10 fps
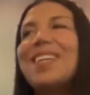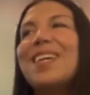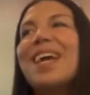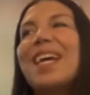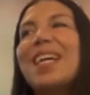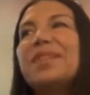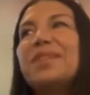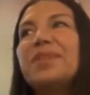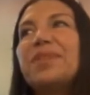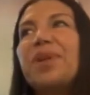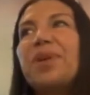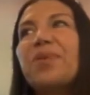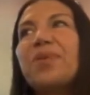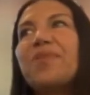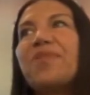and you
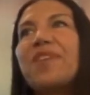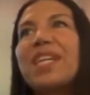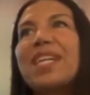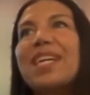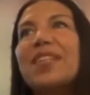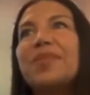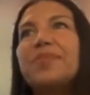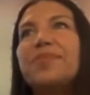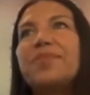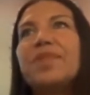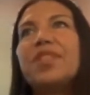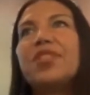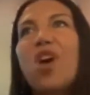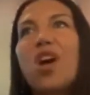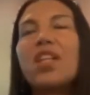know they're very um,
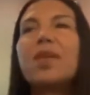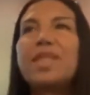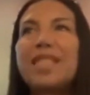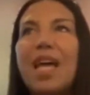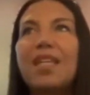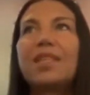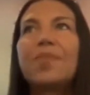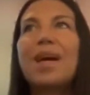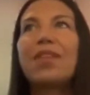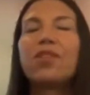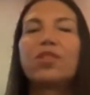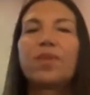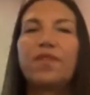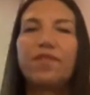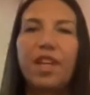distraught and upset about their
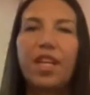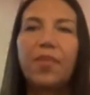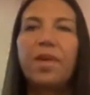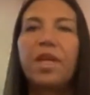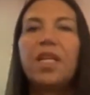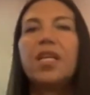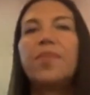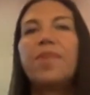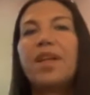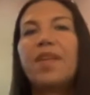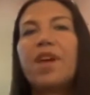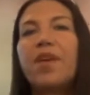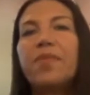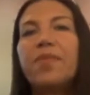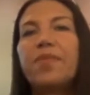twin flame many of
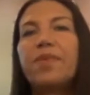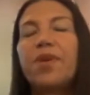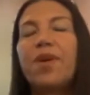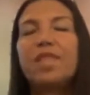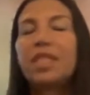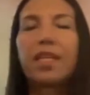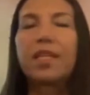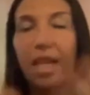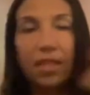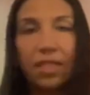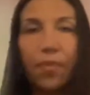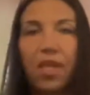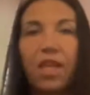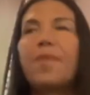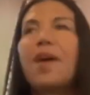them you know obviously can't stop
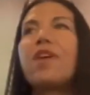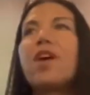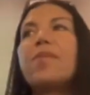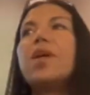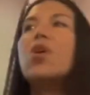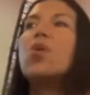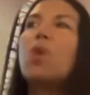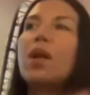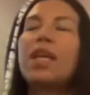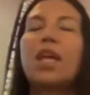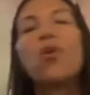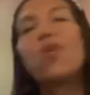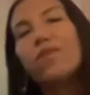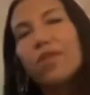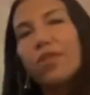thinking about them want to get
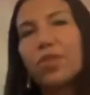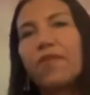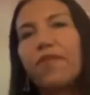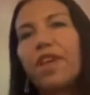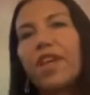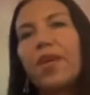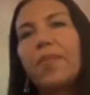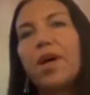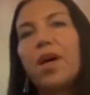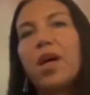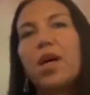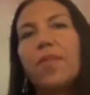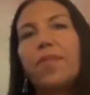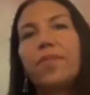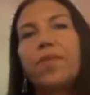over their twin flame
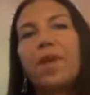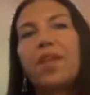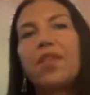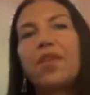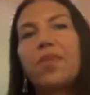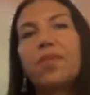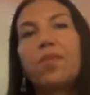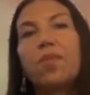um, many of them